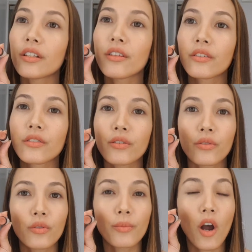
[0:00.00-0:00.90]
in the
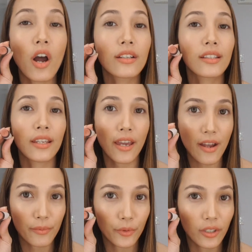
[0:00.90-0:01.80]
tube on
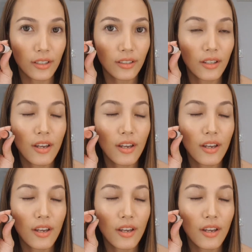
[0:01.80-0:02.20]
camera,